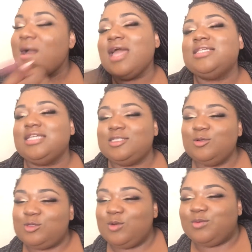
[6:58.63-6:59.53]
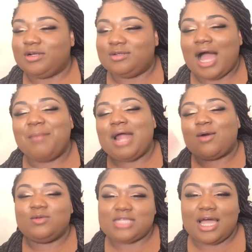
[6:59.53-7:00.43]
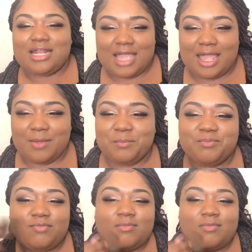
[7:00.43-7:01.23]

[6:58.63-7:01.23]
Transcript: It's this YouTuber. I'm not going to say her name